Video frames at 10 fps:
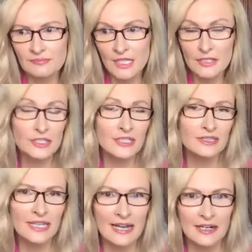she didn't
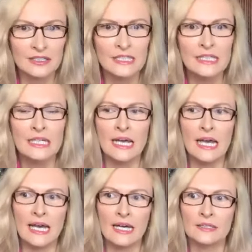care.
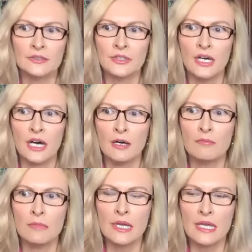And
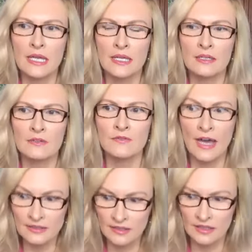um, in
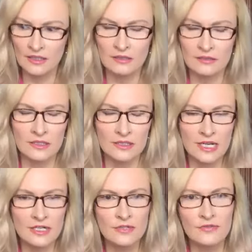fact, the, the
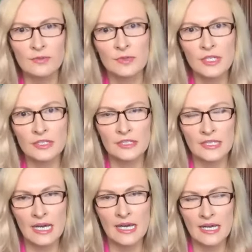section from the book that
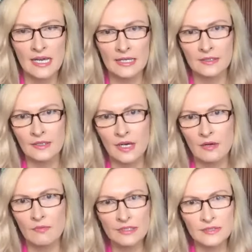I had uh,
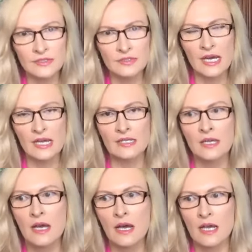read tonight
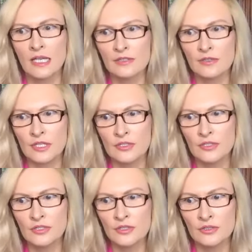illustrates
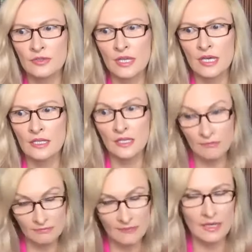to you that,
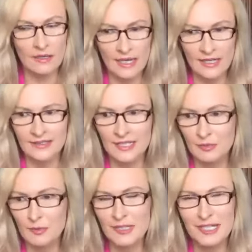uh, and this
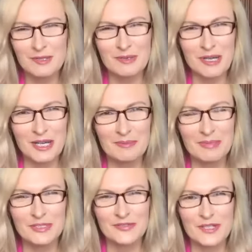will be a, a,
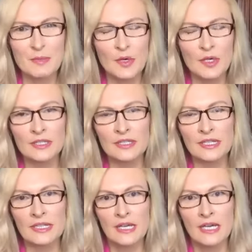bit of a spoiler,
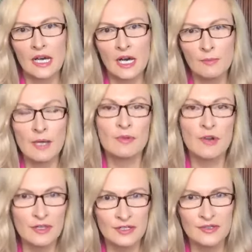that uh, my
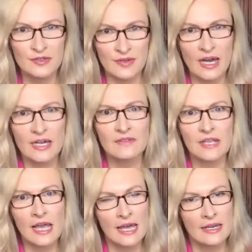brother survives.
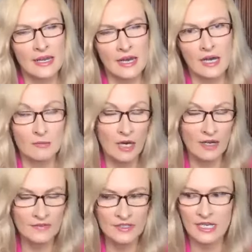And um,
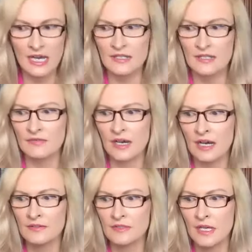obviously, I
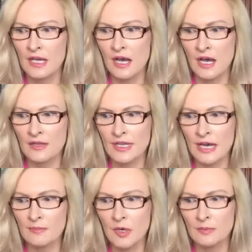survived uh,
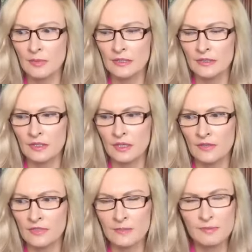that moment of
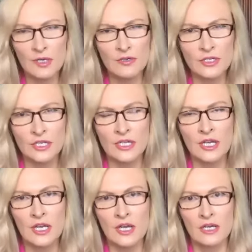the explosion
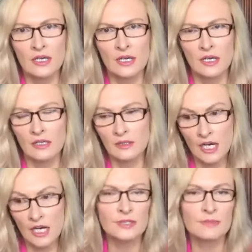
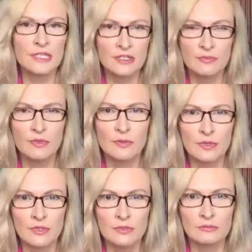largely because we
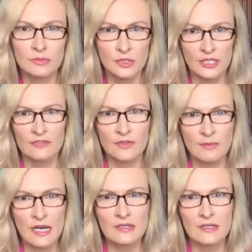were looking for
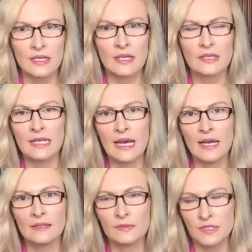Maci.
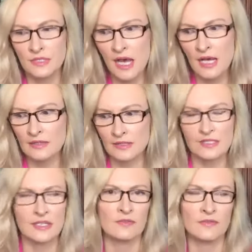That was not the
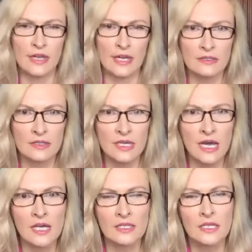same fate
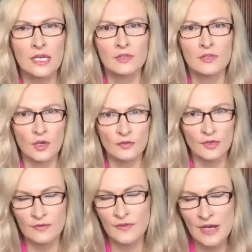that four of our
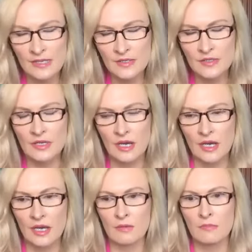friends
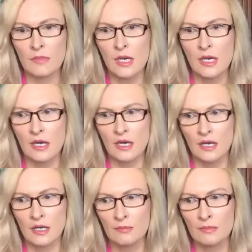um,
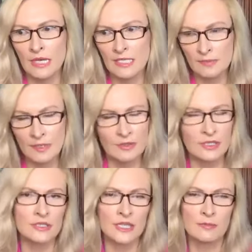um,
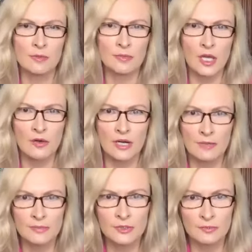experienced. They were blown
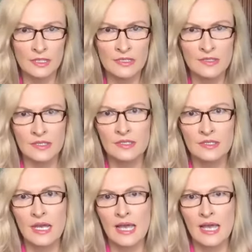up to pieces.